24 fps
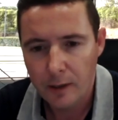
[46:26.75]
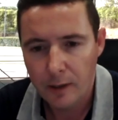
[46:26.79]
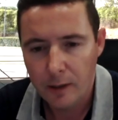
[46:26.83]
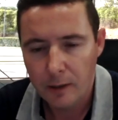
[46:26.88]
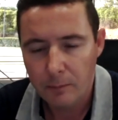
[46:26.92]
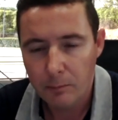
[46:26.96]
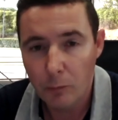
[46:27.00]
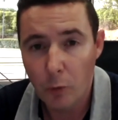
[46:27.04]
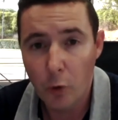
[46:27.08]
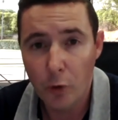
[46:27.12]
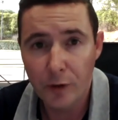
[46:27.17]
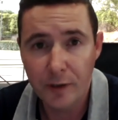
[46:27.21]

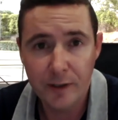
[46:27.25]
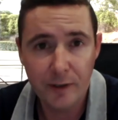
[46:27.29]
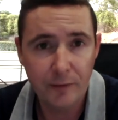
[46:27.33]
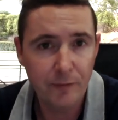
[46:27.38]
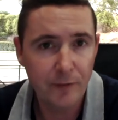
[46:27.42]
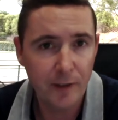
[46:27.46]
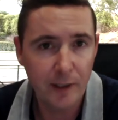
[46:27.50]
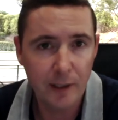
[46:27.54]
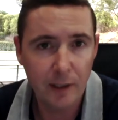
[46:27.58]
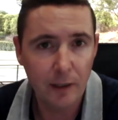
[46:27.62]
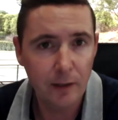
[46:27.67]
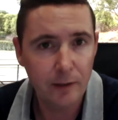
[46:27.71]
more
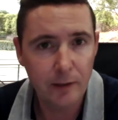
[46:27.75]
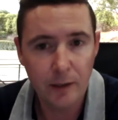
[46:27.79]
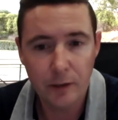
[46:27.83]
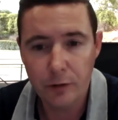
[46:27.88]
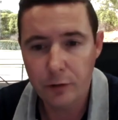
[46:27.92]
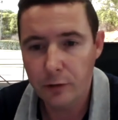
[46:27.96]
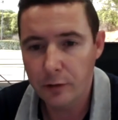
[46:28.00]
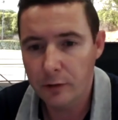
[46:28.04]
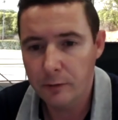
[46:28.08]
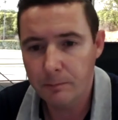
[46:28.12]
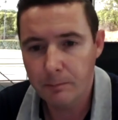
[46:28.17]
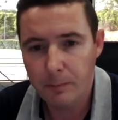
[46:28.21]
difficult than
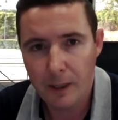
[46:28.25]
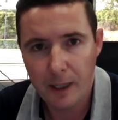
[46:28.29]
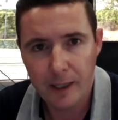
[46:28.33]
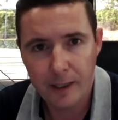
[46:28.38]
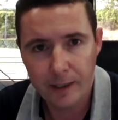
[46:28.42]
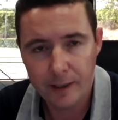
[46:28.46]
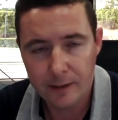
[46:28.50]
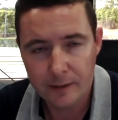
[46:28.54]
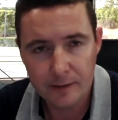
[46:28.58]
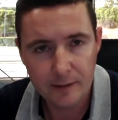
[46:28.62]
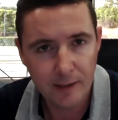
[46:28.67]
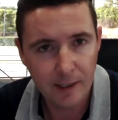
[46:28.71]
just
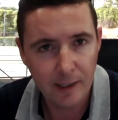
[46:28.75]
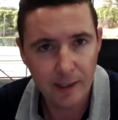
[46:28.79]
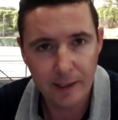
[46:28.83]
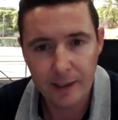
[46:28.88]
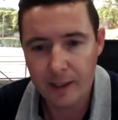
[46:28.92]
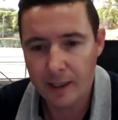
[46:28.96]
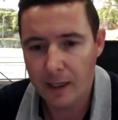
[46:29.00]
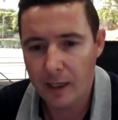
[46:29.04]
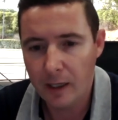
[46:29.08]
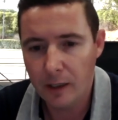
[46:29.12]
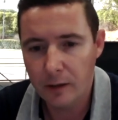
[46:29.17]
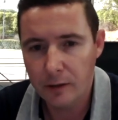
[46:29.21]
buying and selling
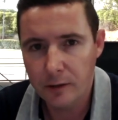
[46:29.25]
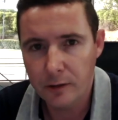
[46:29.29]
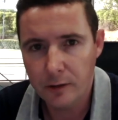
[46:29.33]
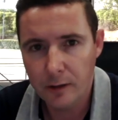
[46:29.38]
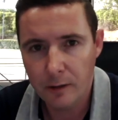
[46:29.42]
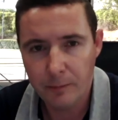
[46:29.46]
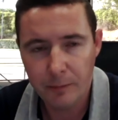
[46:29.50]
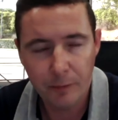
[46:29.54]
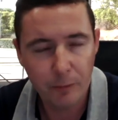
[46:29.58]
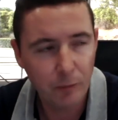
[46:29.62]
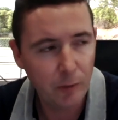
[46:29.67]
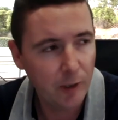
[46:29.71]
a house.
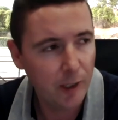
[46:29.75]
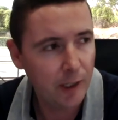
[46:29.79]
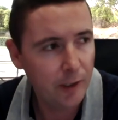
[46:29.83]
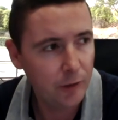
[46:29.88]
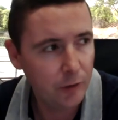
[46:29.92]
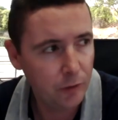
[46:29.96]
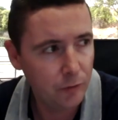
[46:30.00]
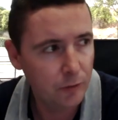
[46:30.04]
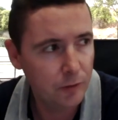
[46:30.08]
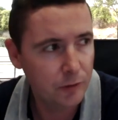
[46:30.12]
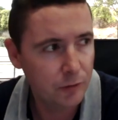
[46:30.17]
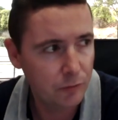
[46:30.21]
I mean, what I
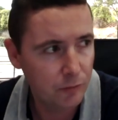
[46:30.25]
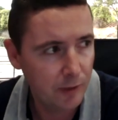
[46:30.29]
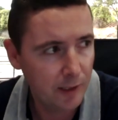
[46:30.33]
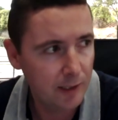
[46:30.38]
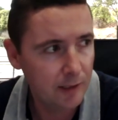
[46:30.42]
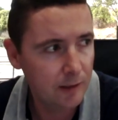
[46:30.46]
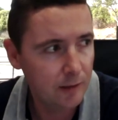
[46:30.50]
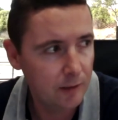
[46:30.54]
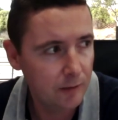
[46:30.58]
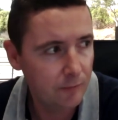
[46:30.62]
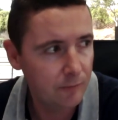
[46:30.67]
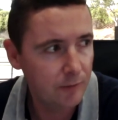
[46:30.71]
do is
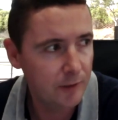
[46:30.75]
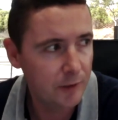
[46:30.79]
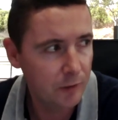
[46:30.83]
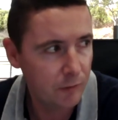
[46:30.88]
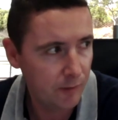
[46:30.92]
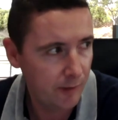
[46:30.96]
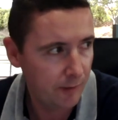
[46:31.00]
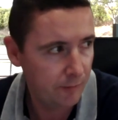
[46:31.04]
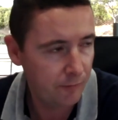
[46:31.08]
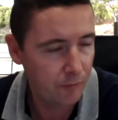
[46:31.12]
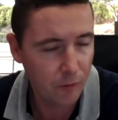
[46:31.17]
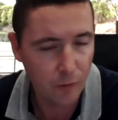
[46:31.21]
relatively
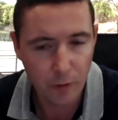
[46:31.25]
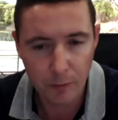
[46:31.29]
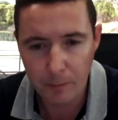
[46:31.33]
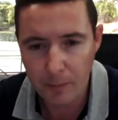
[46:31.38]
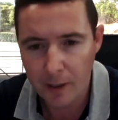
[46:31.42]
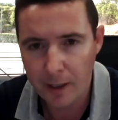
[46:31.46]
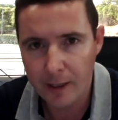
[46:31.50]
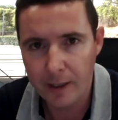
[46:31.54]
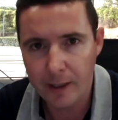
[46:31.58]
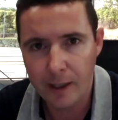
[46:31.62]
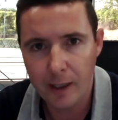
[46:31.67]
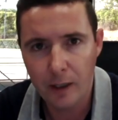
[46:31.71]
straightforward:
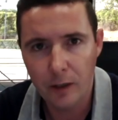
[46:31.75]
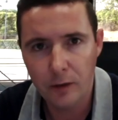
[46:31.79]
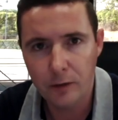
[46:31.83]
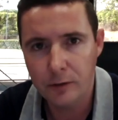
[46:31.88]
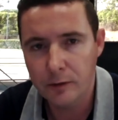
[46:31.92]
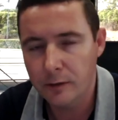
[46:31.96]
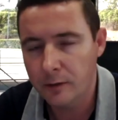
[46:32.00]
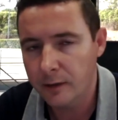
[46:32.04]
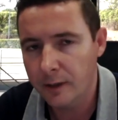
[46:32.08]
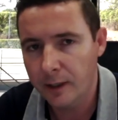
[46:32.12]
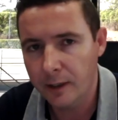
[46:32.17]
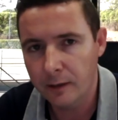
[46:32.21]
buy a
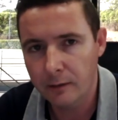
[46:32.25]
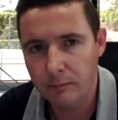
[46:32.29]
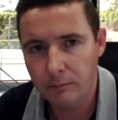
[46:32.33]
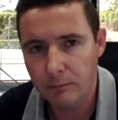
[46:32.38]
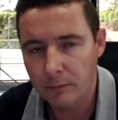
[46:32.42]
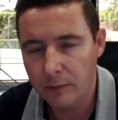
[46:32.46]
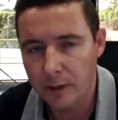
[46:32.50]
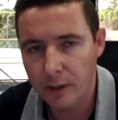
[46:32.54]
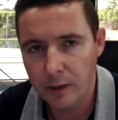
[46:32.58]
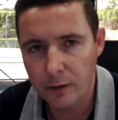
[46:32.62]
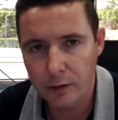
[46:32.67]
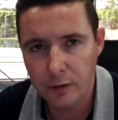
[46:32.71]
house, get
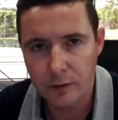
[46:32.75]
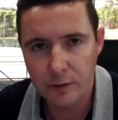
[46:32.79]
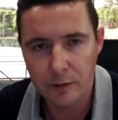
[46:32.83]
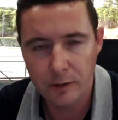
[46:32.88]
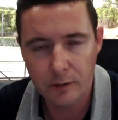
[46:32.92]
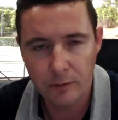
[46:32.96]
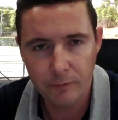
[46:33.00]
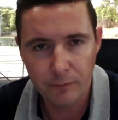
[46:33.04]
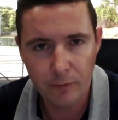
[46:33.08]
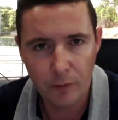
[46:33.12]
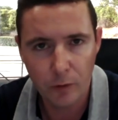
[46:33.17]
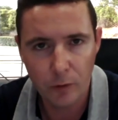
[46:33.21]
kitchens
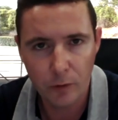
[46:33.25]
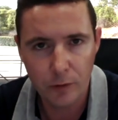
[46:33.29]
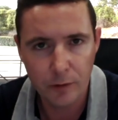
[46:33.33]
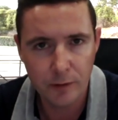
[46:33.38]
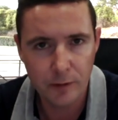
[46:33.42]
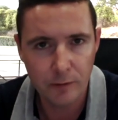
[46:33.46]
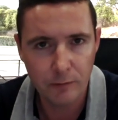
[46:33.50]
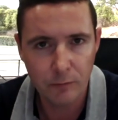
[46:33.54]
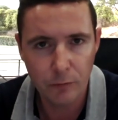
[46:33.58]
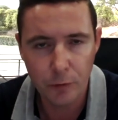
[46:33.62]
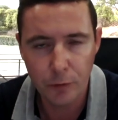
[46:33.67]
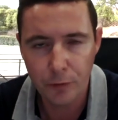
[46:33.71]
and
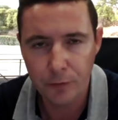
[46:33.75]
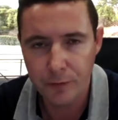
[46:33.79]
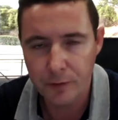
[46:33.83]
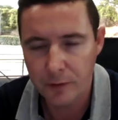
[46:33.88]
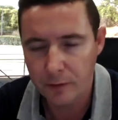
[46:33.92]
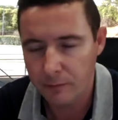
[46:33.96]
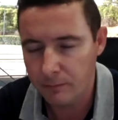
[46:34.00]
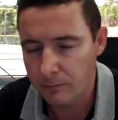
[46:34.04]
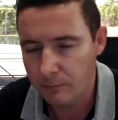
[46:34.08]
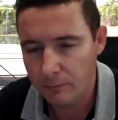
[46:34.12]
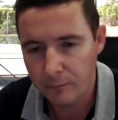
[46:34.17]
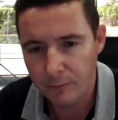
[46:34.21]
floors and
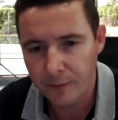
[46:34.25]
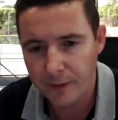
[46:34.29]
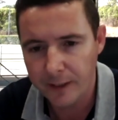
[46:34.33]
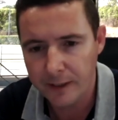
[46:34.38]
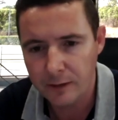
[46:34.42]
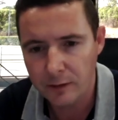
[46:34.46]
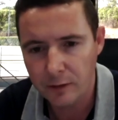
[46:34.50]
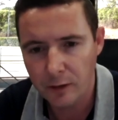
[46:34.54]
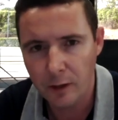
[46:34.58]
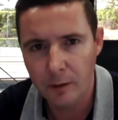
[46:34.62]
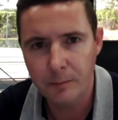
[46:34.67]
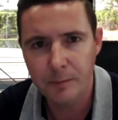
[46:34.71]
roofs
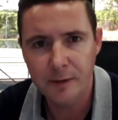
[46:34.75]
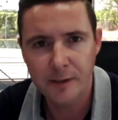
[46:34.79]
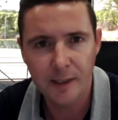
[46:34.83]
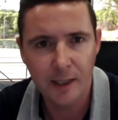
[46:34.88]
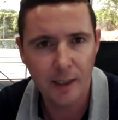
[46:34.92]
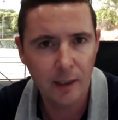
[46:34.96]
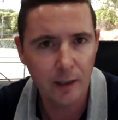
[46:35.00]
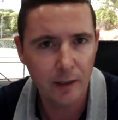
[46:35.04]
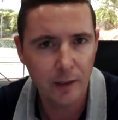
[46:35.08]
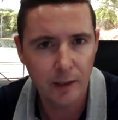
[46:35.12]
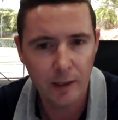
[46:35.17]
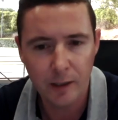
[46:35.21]
fixed up,
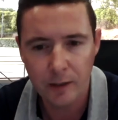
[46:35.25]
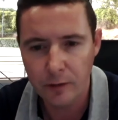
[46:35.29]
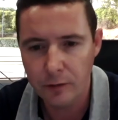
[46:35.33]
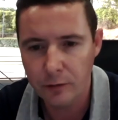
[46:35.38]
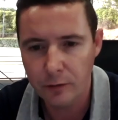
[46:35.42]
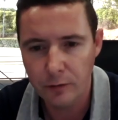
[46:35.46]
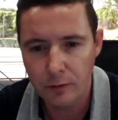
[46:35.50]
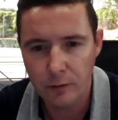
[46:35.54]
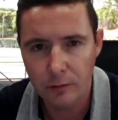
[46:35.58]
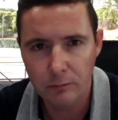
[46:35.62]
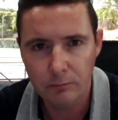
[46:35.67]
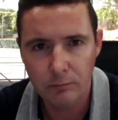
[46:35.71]
sell it on
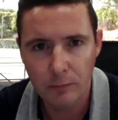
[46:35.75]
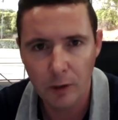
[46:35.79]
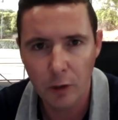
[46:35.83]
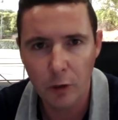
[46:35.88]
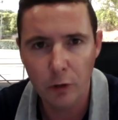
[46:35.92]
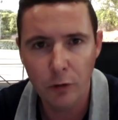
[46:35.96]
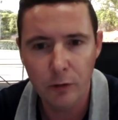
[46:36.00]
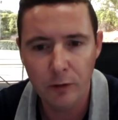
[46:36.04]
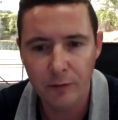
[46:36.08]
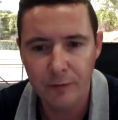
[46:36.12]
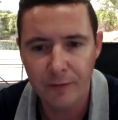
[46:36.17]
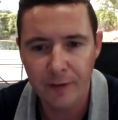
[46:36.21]
to a
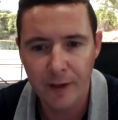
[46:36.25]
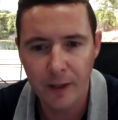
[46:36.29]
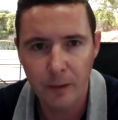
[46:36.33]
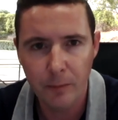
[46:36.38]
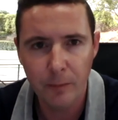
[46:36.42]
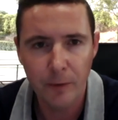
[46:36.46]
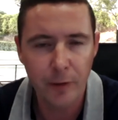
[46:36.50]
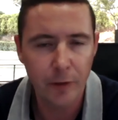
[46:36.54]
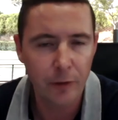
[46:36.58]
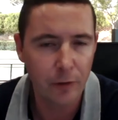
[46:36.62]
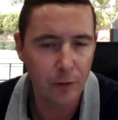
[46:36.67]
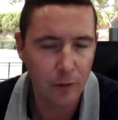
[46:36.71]
local
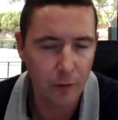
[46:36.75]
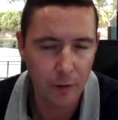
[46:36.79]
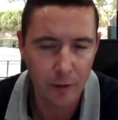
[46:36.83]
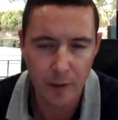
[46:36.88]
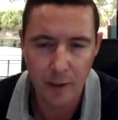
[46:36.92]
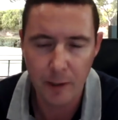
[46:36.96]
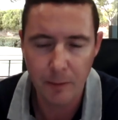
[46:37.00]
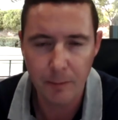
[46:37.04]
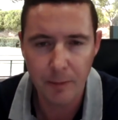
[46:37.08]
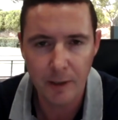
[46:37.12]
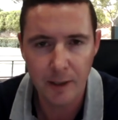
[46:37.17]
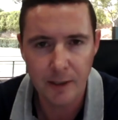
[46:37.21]
family, or, or
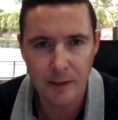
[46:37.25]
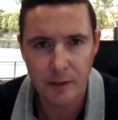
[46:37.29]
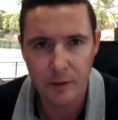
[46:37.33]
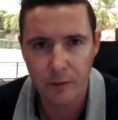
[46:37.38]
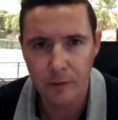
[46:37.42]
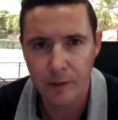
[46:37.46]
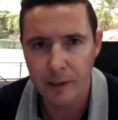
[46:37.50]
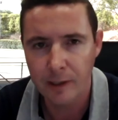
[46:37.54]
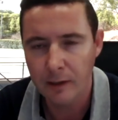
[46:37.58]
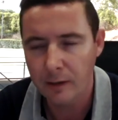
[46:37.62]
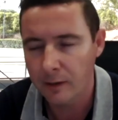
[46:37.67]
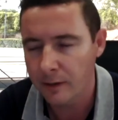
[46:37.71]
keep it as a
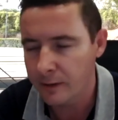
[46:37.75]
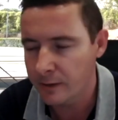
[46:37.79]
rental.